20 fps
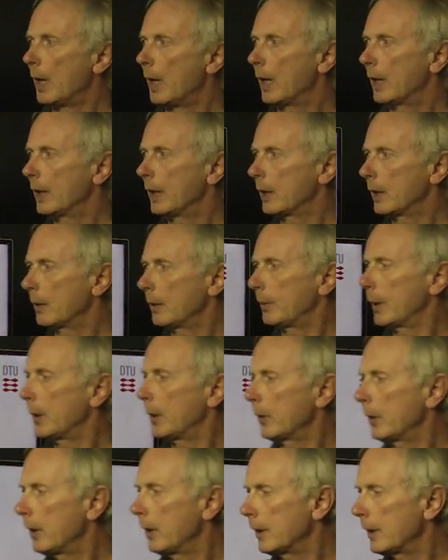And at
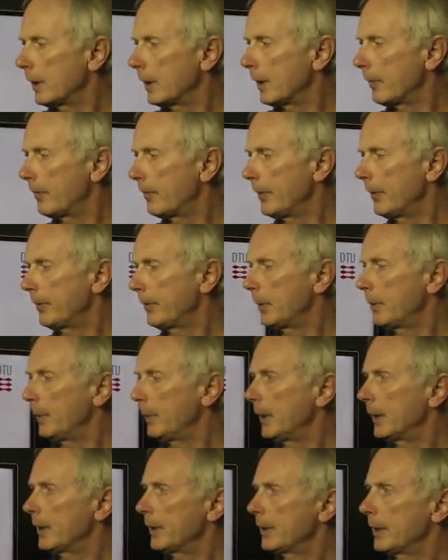about 150
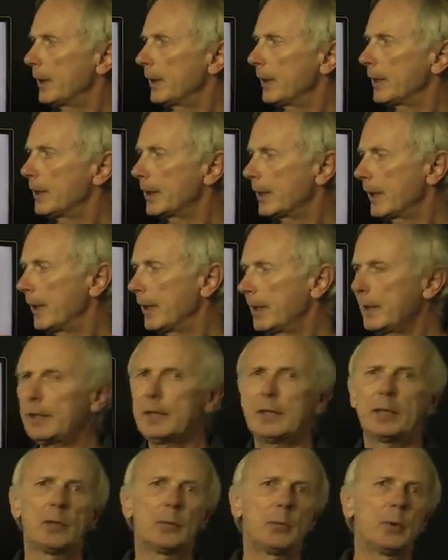meters in this
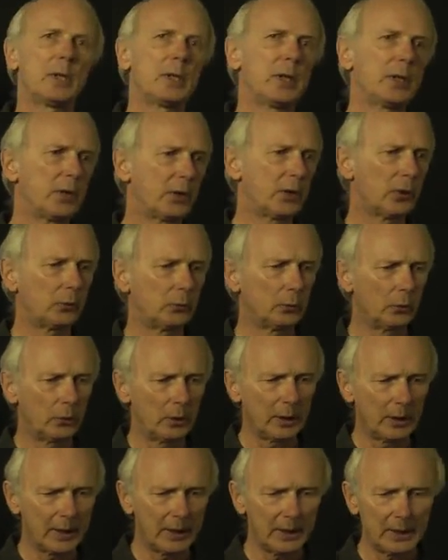case, which is a
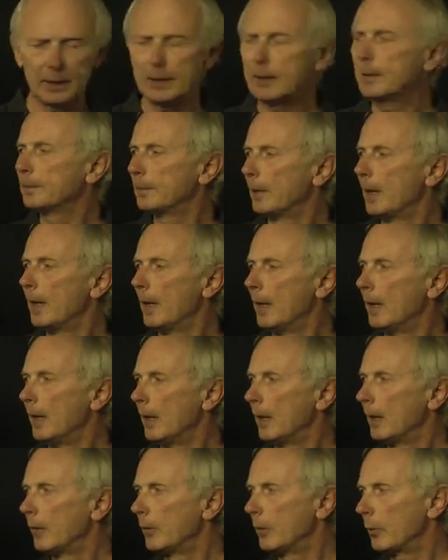rural case,
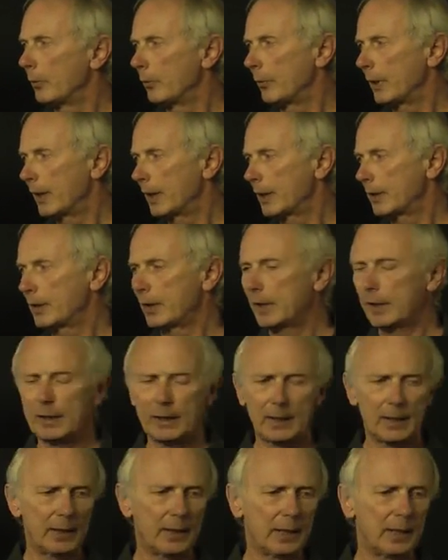we can see
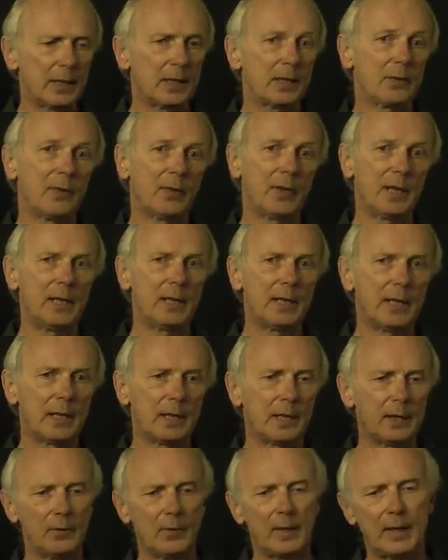that there's very
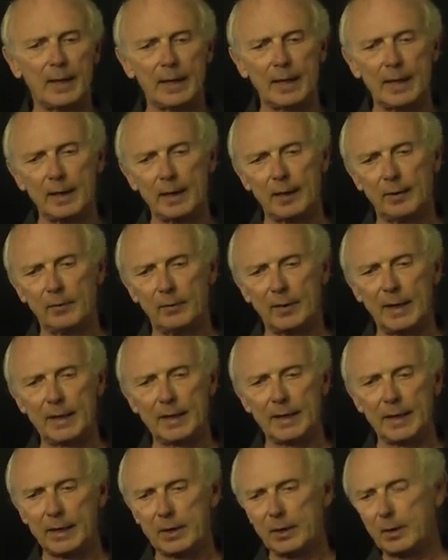little
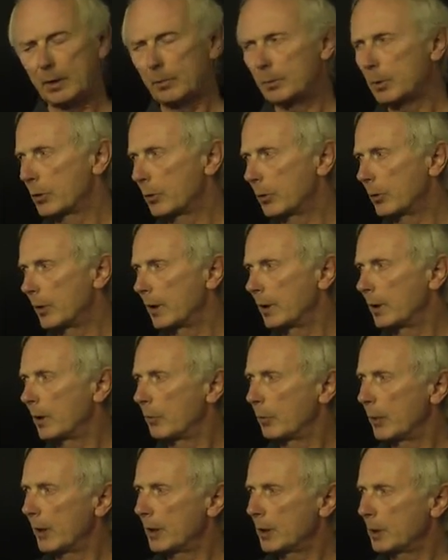variation between the
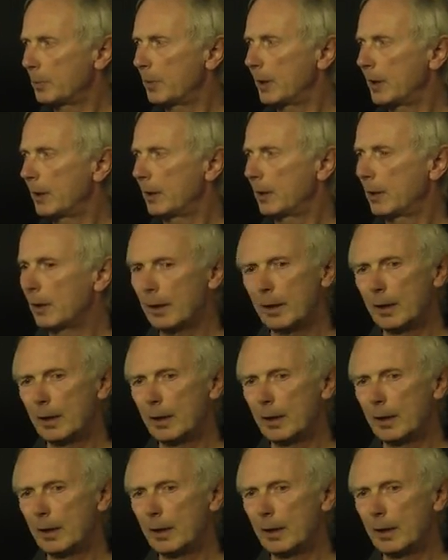wind speed